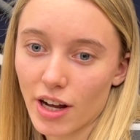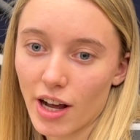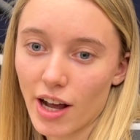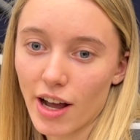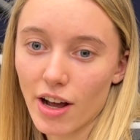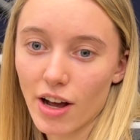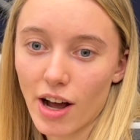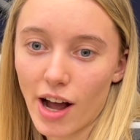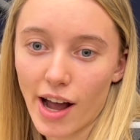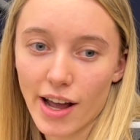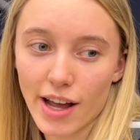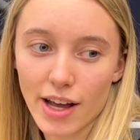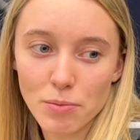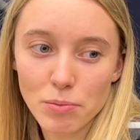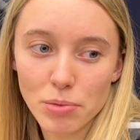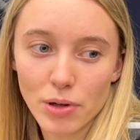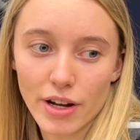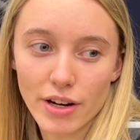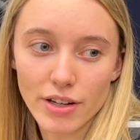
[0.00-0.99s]
I, I had
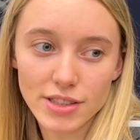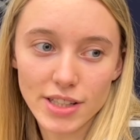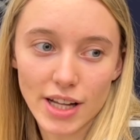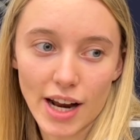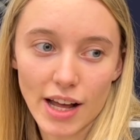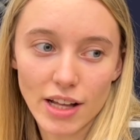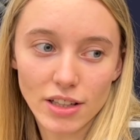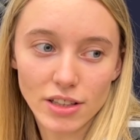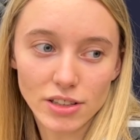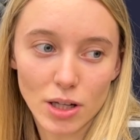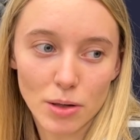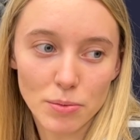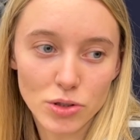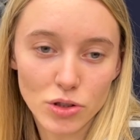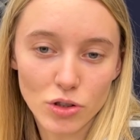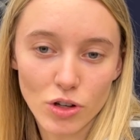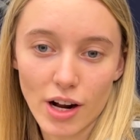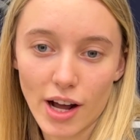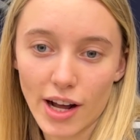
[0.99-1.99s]
players that I looked up
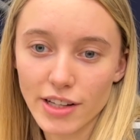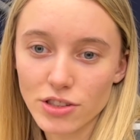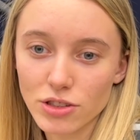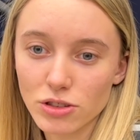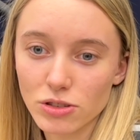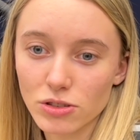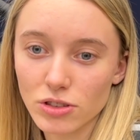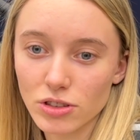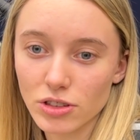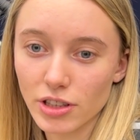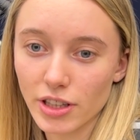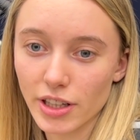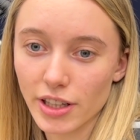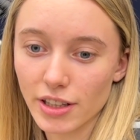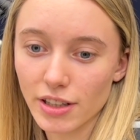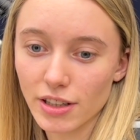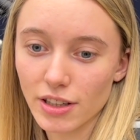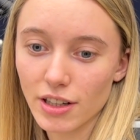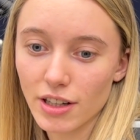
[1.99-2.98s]
to in high school,
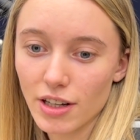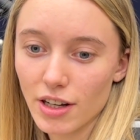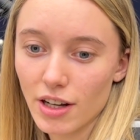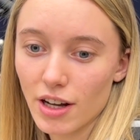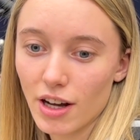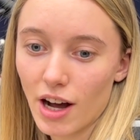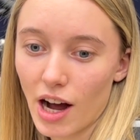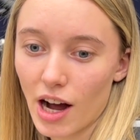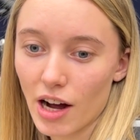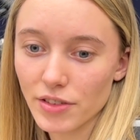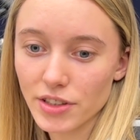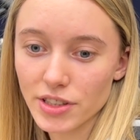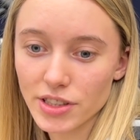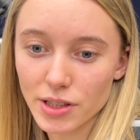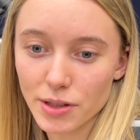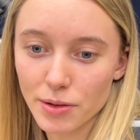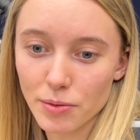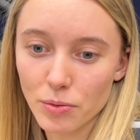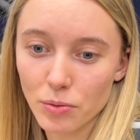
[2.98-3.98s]
and
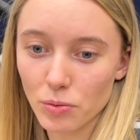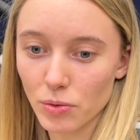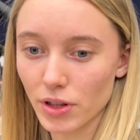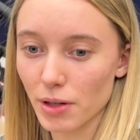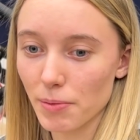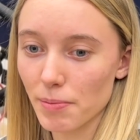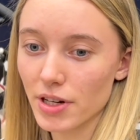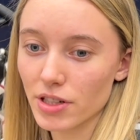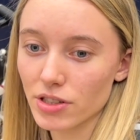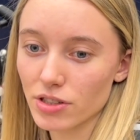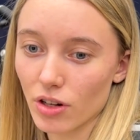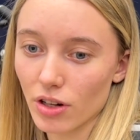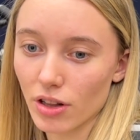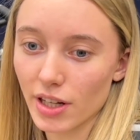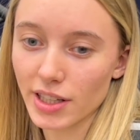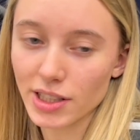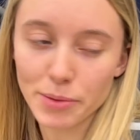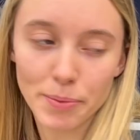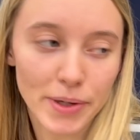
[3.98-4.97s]
obviously with the Minnesota
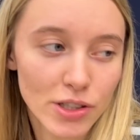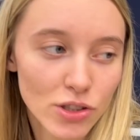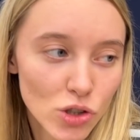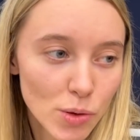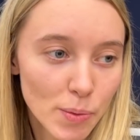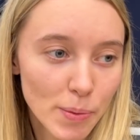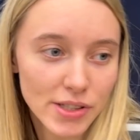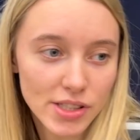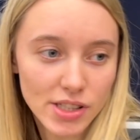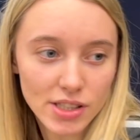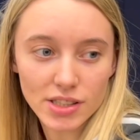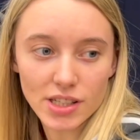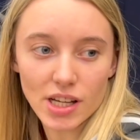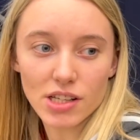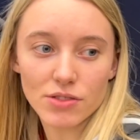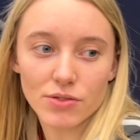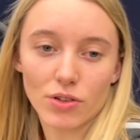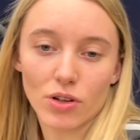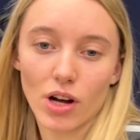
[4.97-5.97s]
Lynx being super
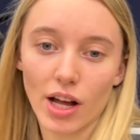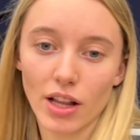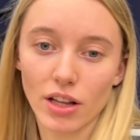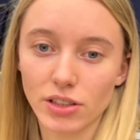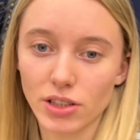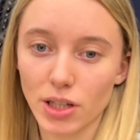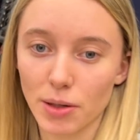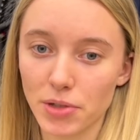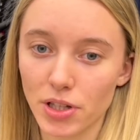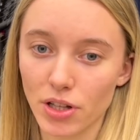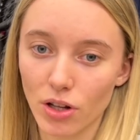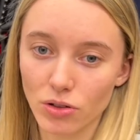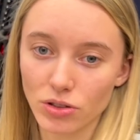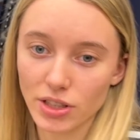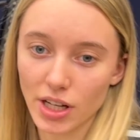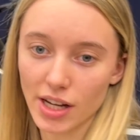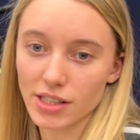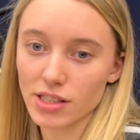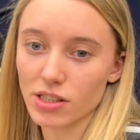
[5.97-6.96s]
successful, I looked up to those
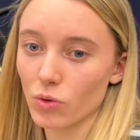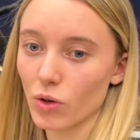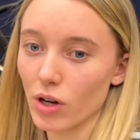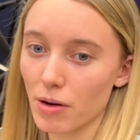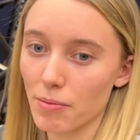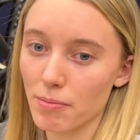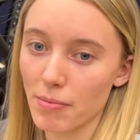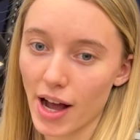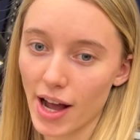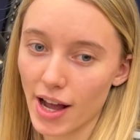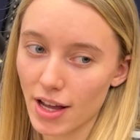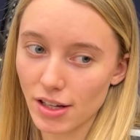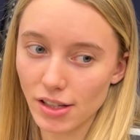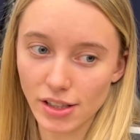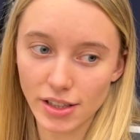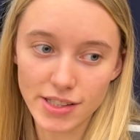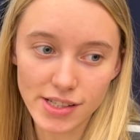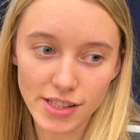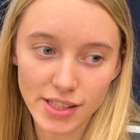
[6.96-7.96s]
guys as well, Maya,
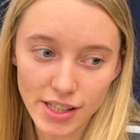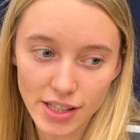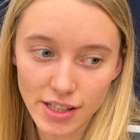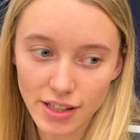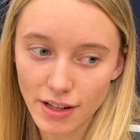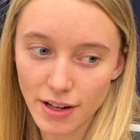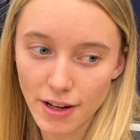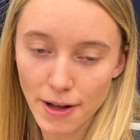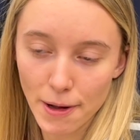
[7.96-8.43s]
Lindsay,